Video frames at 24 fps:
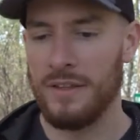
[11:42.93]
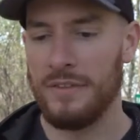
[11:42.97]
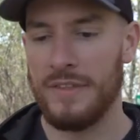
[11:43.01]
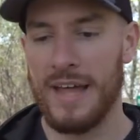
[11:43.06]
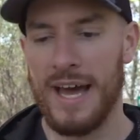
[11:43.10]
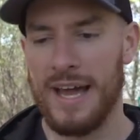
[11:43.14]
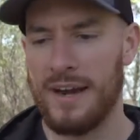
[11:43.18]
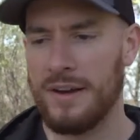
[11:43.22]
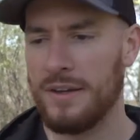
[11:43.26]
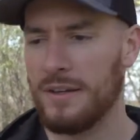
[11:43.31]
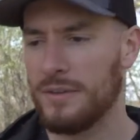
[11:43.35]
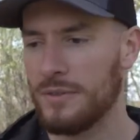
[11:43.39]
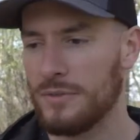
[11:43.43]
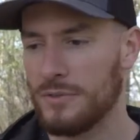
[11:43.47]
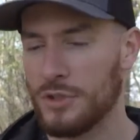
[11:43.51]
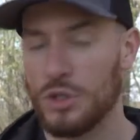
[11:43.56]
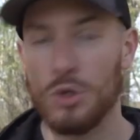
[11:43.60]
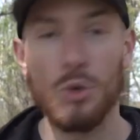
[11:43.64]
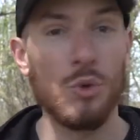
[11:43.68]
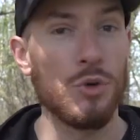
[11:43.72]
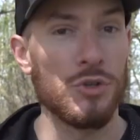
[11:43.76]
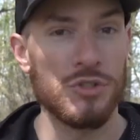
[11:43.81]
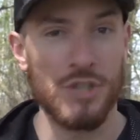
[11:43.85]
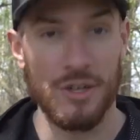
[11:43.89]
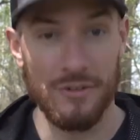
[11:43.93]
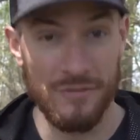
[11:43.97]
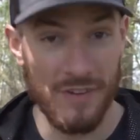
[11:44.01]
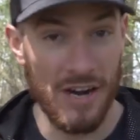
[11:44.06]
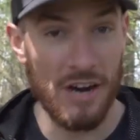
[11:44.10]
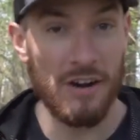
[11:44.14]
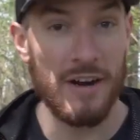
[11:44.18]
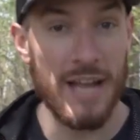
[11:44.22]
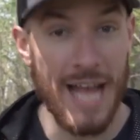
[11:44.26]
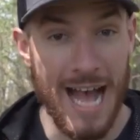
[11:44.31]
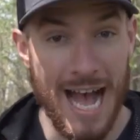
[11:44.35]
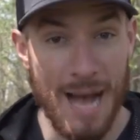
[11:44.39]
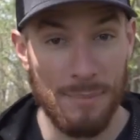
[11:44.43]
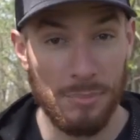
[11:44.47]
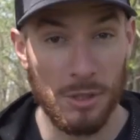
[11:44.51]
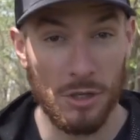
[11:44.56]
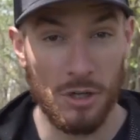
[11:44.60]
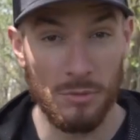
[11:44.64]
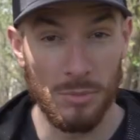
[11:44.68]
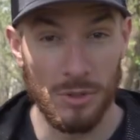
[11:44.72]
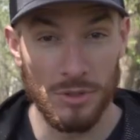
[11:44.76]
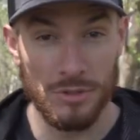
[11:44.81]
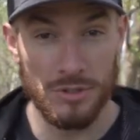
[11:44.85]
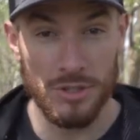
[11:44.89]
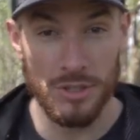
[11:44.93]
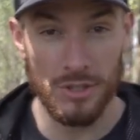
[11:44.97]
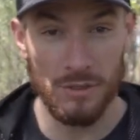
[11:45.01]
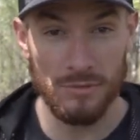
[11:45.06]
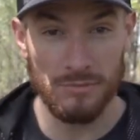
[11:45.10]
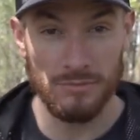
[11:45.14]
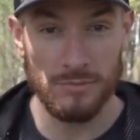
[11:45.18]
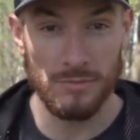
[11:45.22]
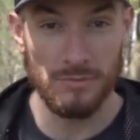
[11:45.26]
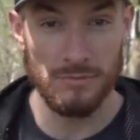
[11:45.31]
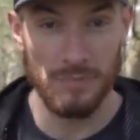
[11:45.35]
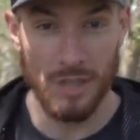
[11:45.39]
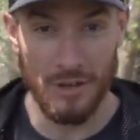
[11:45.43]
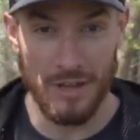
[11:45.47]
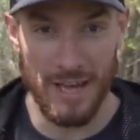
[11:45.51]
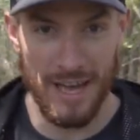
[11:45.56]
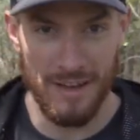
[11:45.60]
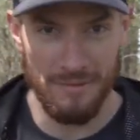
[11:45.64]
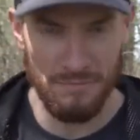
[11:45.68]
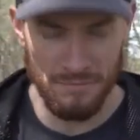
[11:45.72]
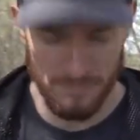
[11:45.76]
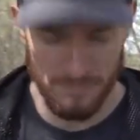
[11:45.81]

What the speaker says: that tools are very applicable to. Okay?